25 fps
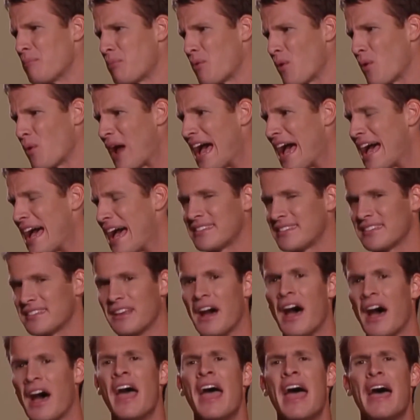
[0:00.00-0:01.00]

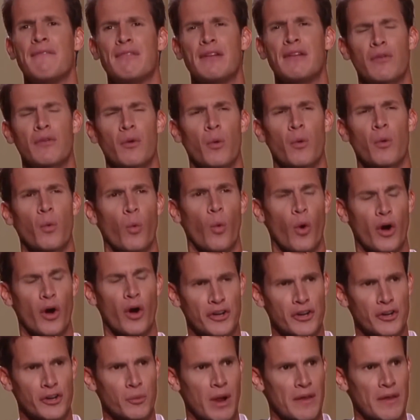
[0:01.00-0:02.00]
Nebraska. Have you ever
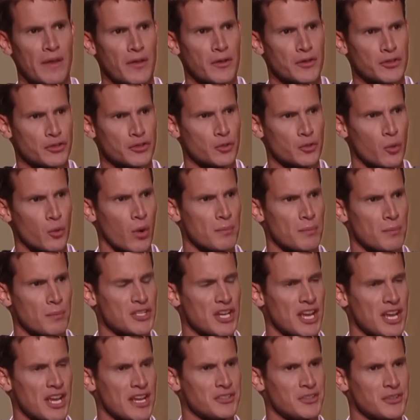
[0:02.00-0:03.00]
wondered why there's storm
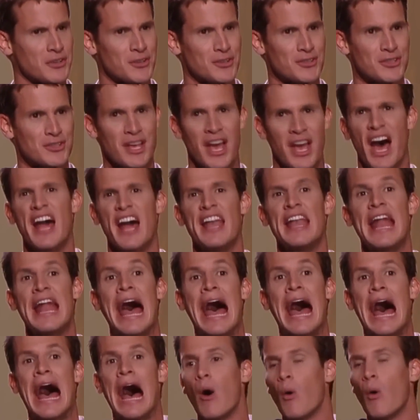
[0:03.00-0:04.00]
chasers? An
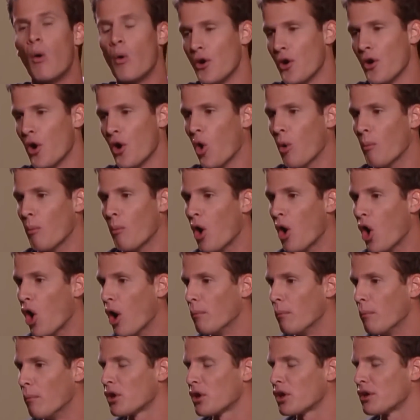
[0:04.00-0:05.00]
hour in
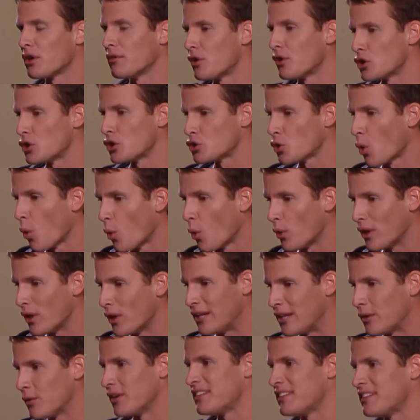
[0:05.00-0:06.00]
Omaha, I'm looking for a
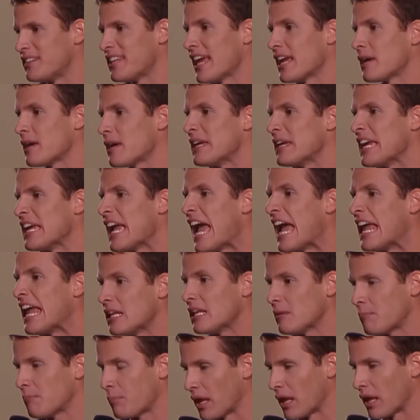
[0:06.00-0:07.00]
tornado to take me
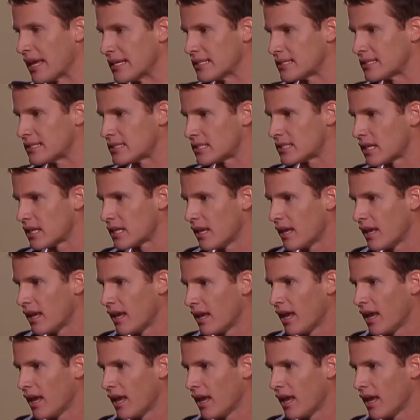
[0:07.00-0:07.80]
any place.